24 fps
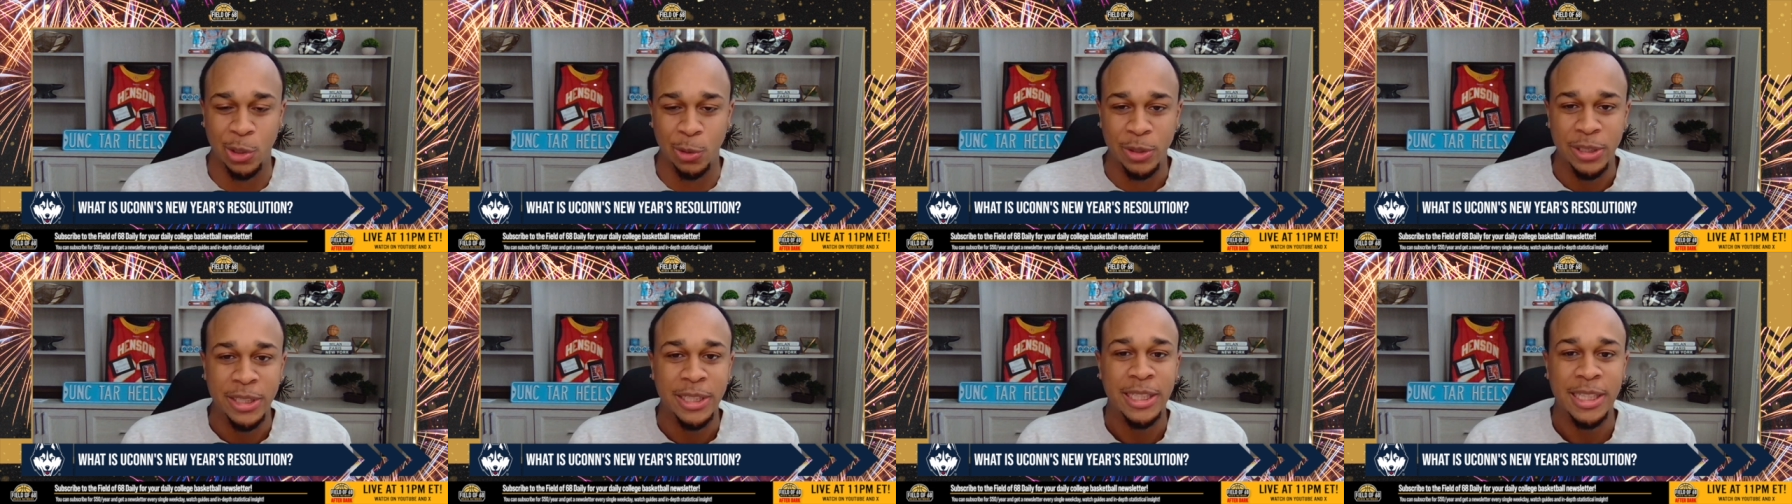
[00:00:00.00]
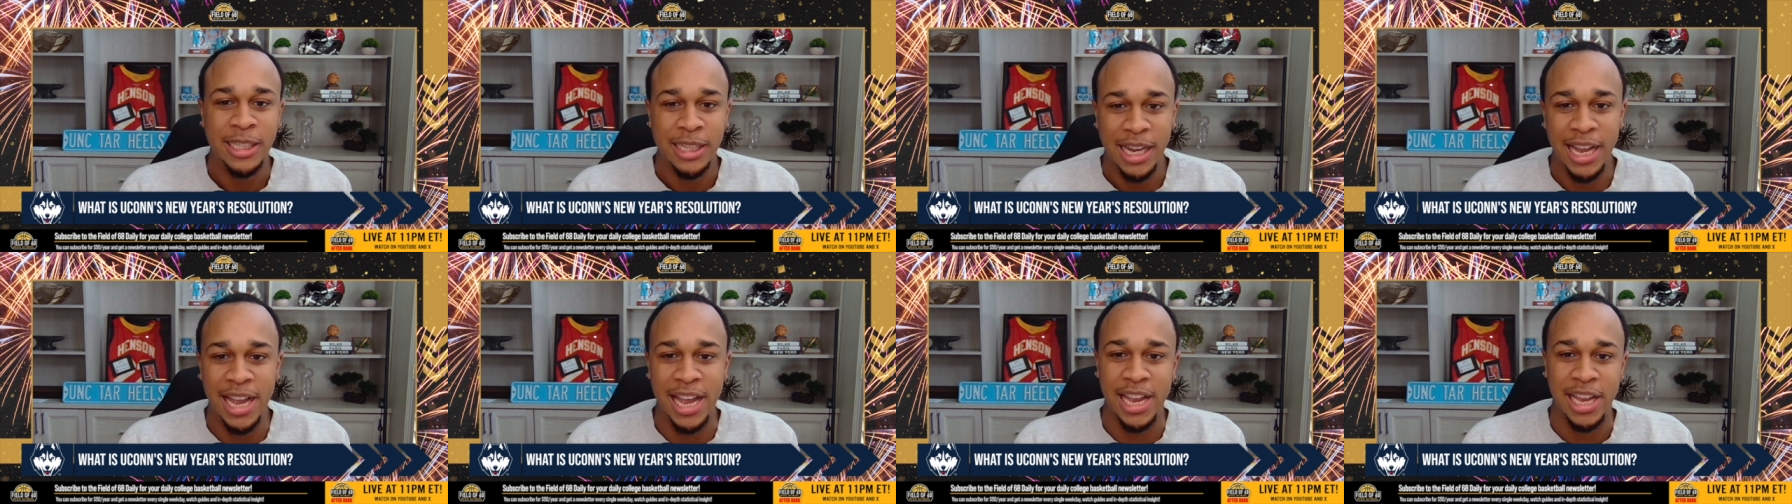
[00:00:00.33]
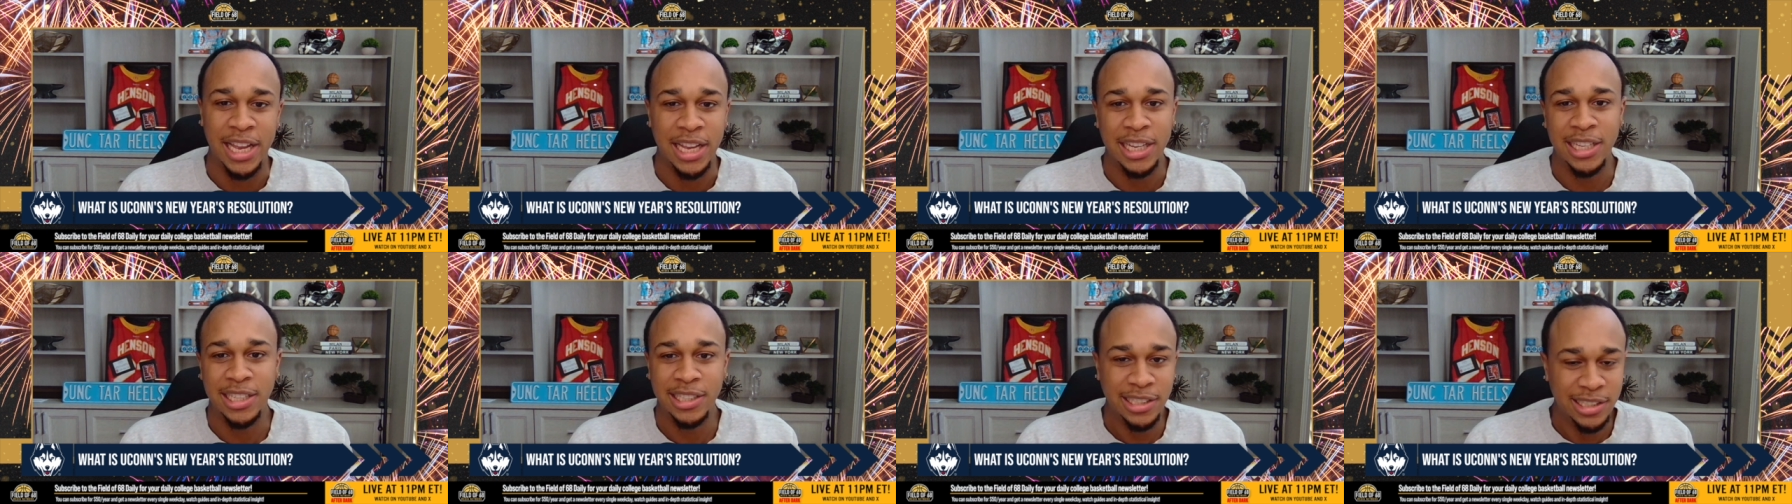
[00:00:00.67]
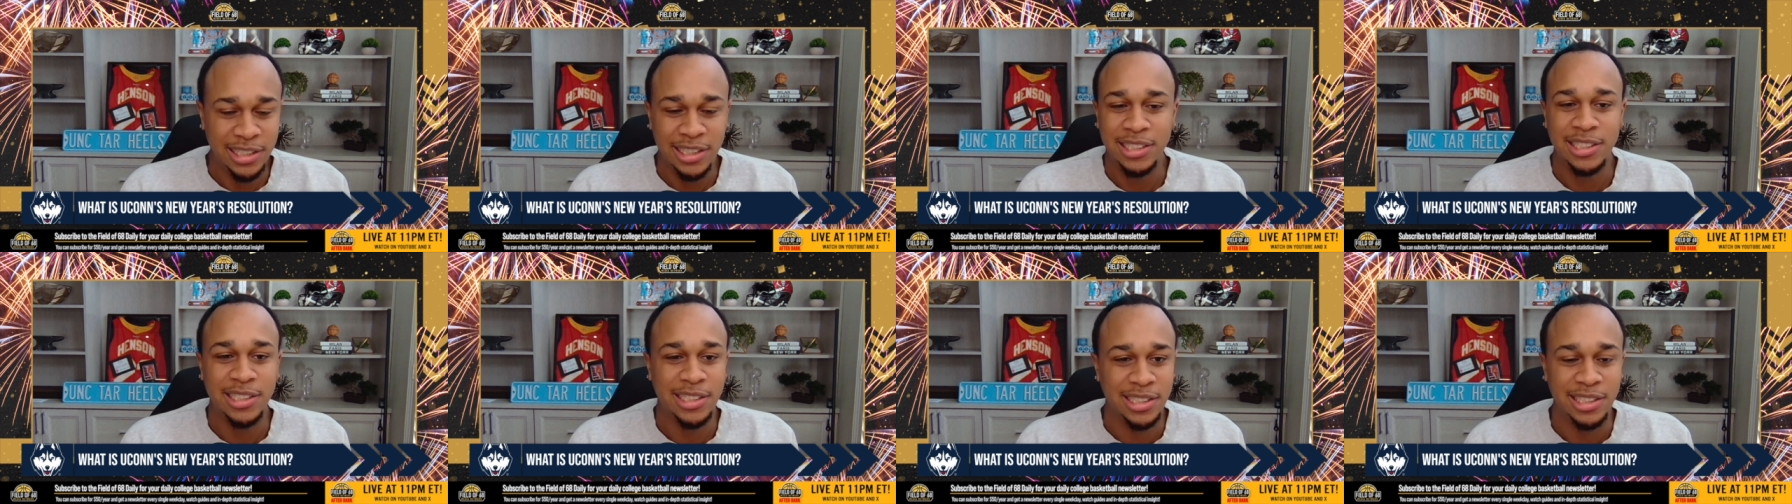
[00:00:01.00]
So hey,
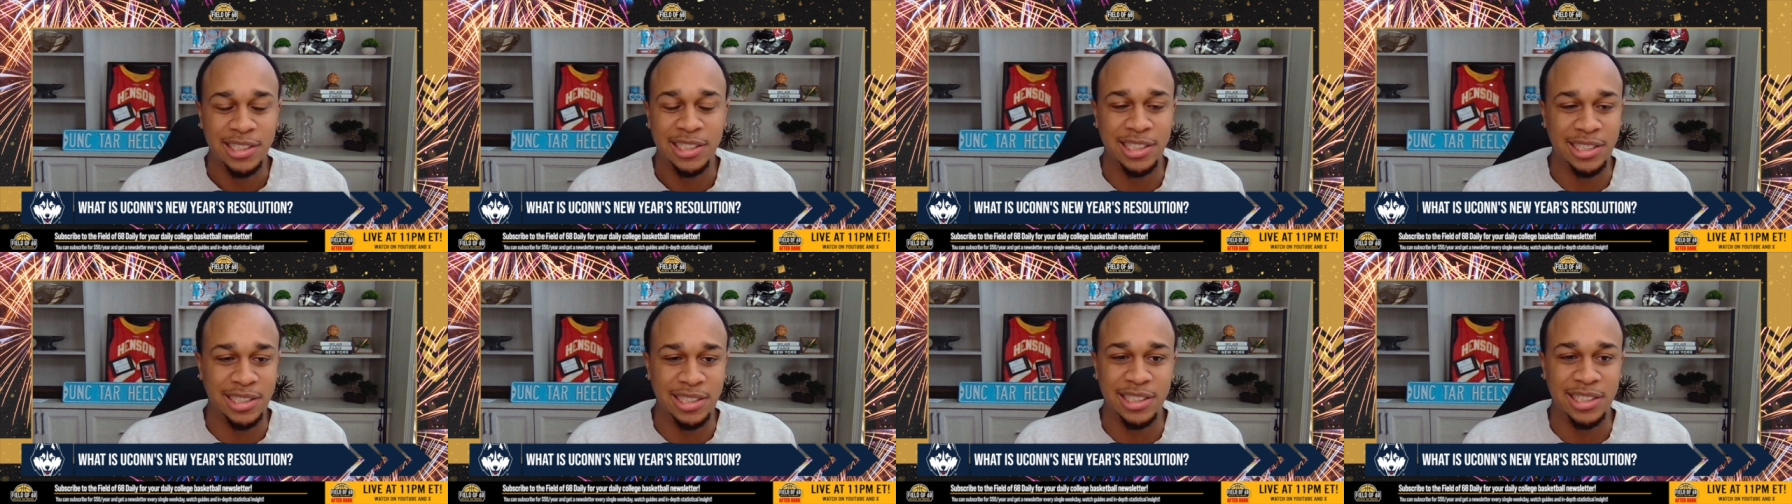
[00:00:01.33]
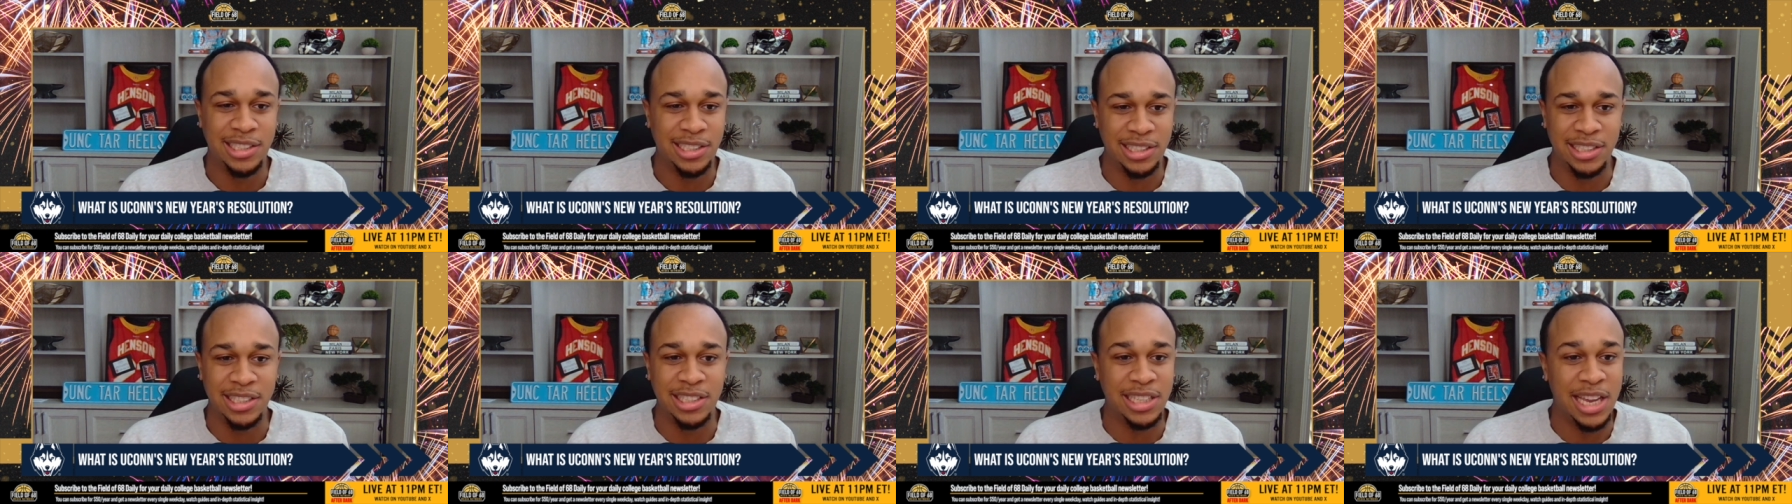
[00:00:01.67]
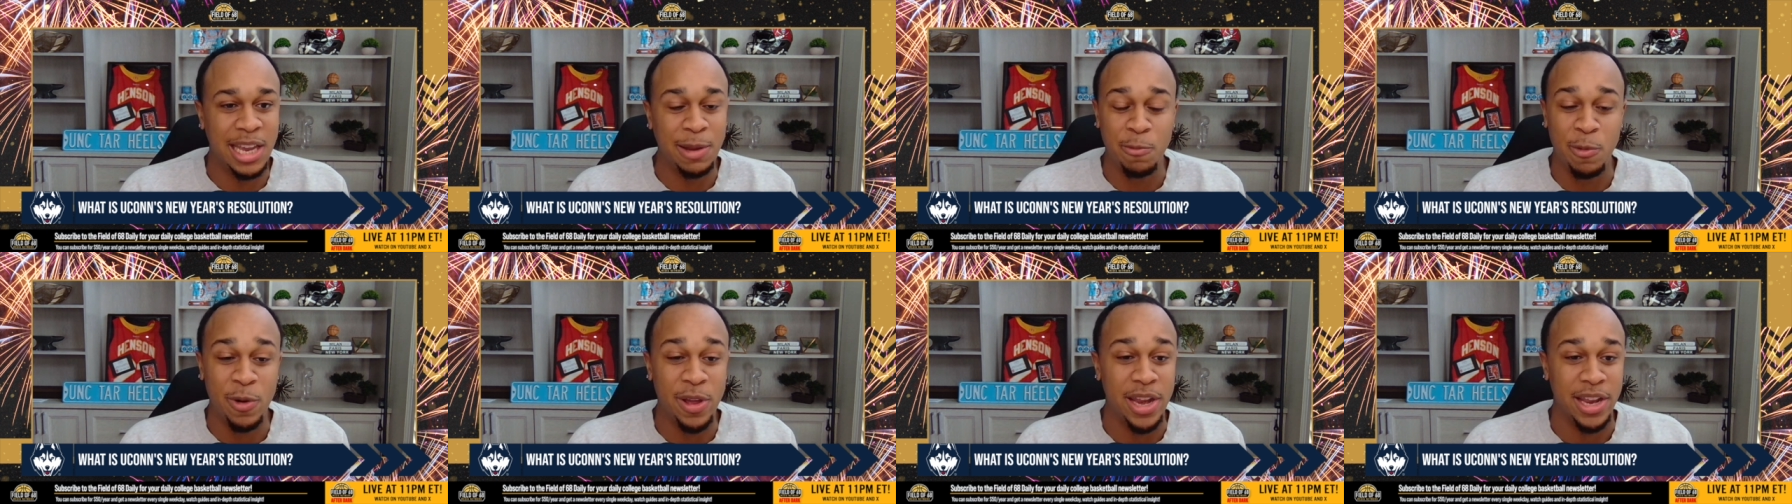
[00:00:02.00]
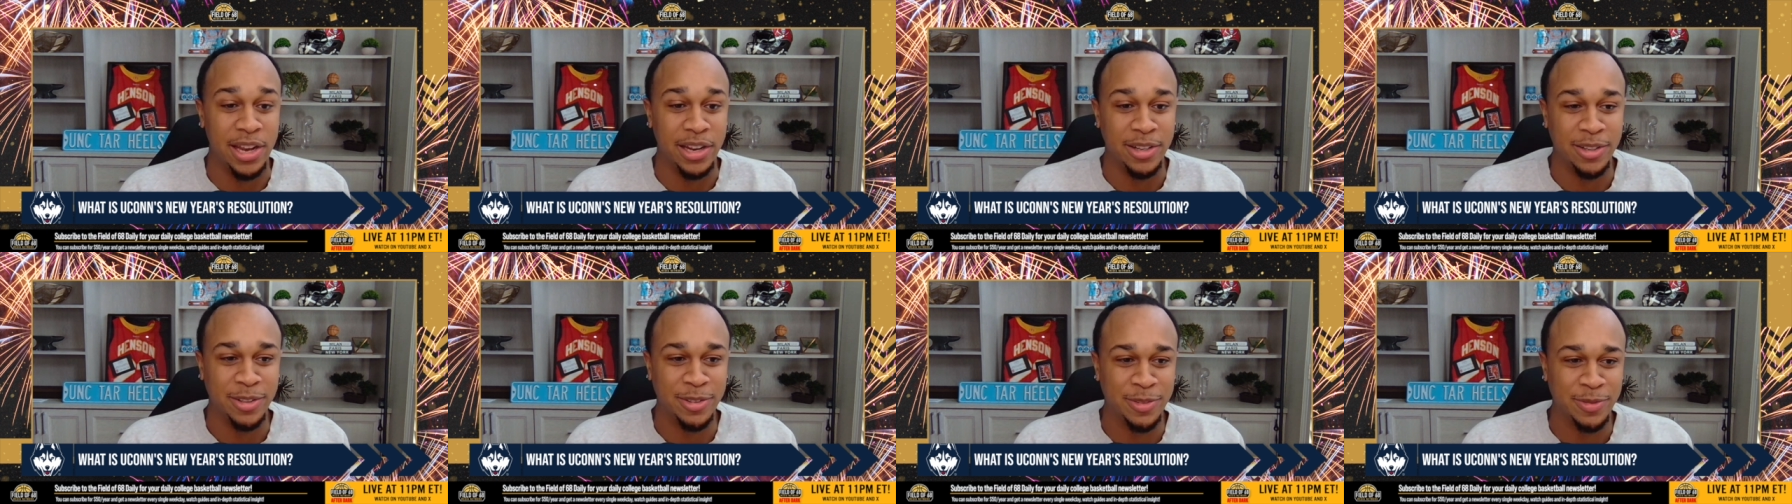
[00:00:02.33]
just just just keep
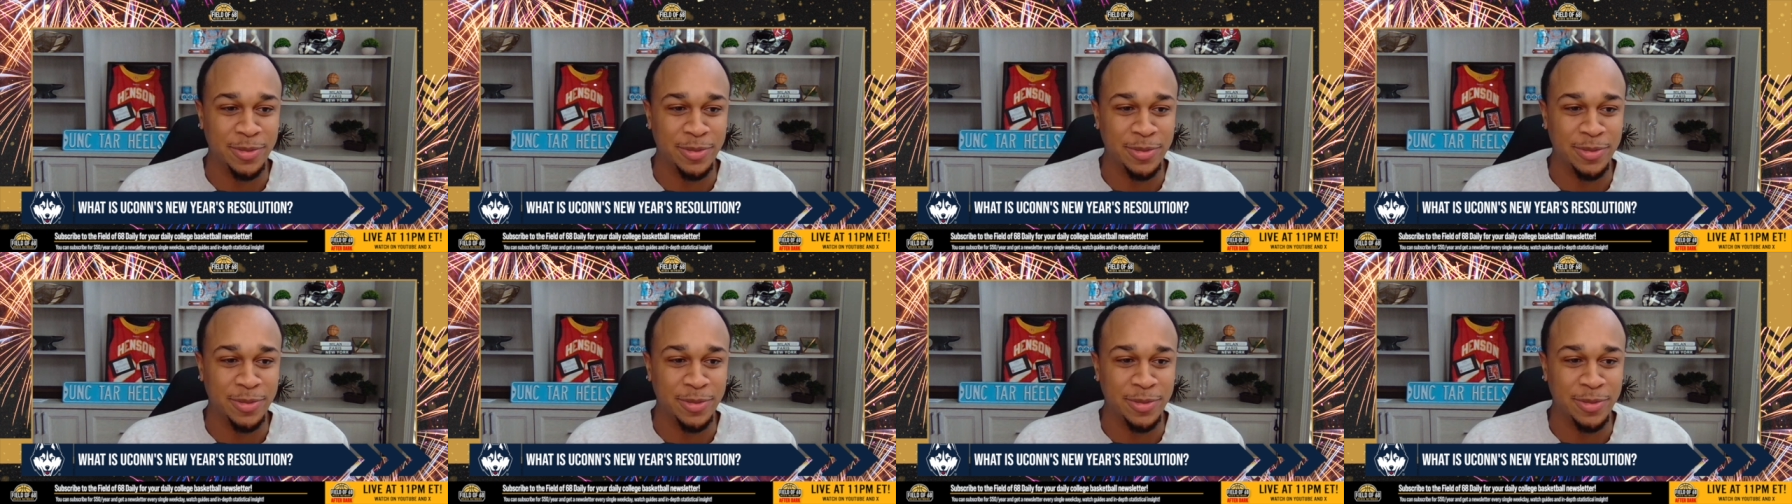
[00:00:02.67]
winning.